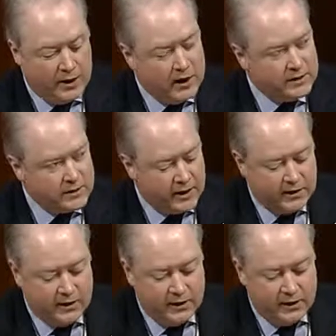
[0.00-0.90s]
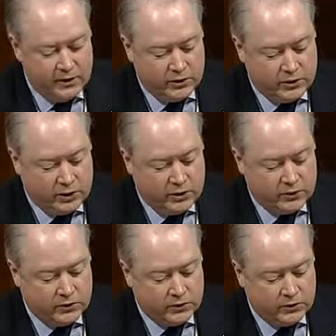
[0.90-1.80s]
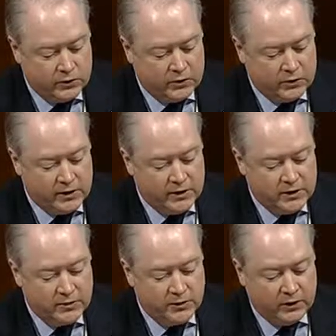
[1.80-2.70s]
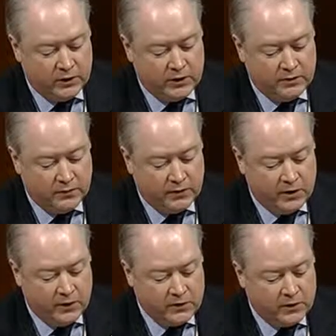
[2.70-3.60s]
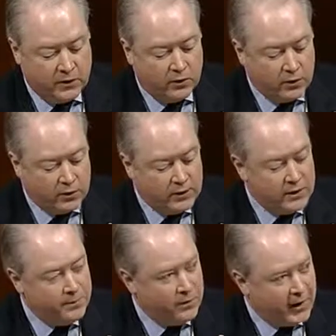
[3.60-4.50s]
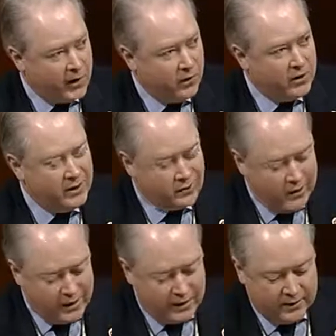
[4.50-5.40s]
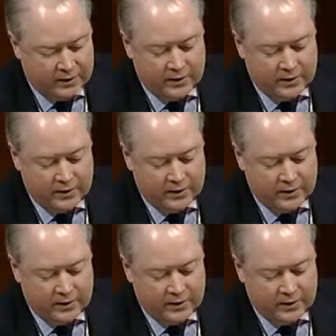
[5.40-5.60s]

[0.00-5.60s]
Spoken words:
And secondly, it shows the true intentions and belief of those that are really in power in Iran.